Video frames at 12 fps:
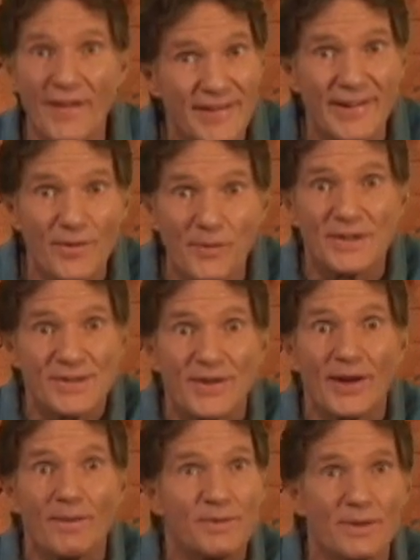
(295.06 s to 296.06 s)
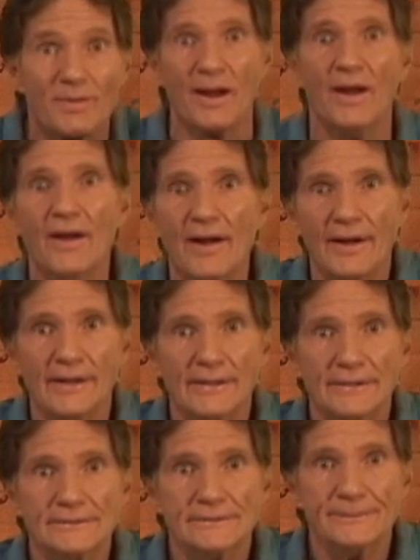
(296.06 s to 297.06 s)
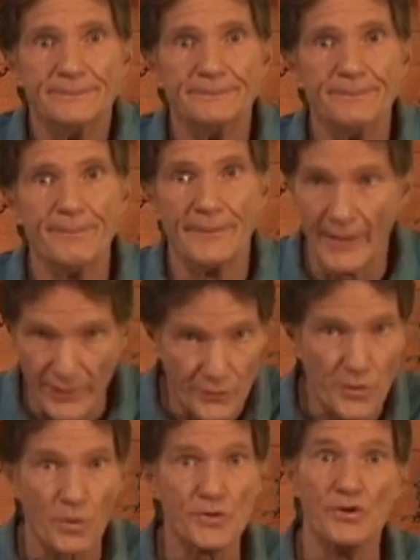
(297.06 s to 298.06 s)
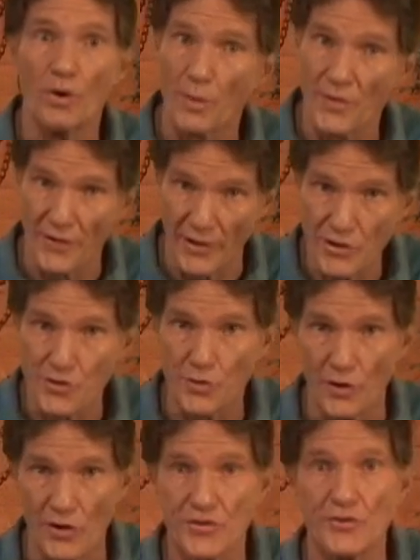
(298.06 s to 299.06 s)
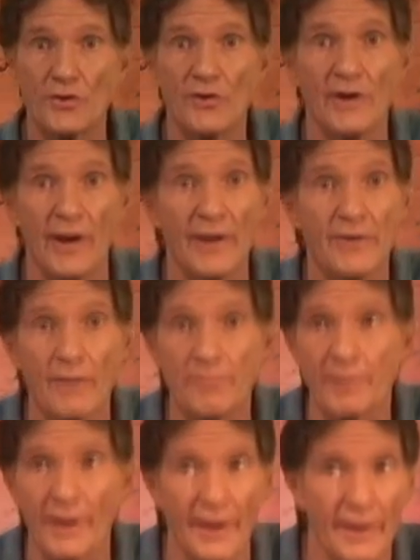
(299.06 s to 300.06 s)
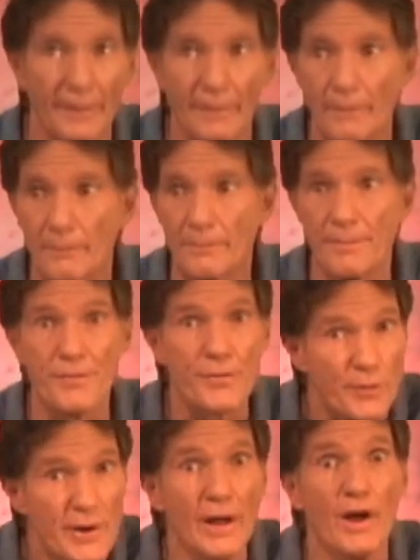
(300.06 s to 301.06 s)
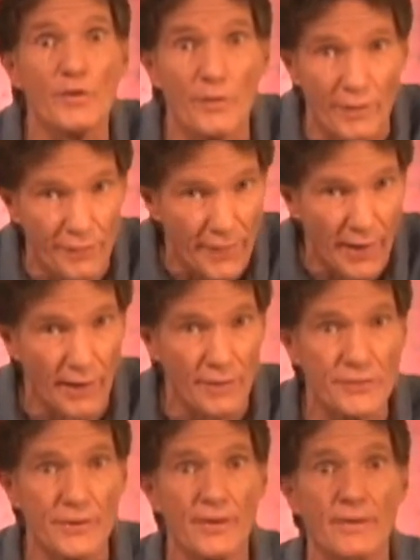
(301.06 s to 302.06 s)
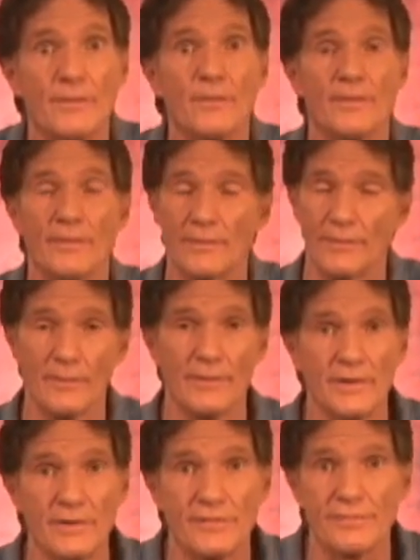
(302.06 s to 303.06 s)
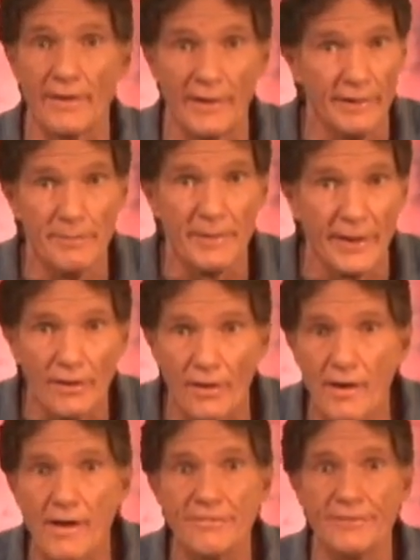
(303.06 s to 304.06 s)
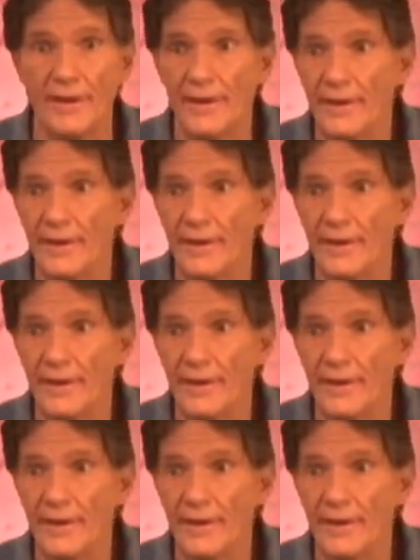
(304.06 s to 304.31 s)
they did was type in. And of course, you know, with interest, you're going to end up paying them $300,000 when it's finally paid off.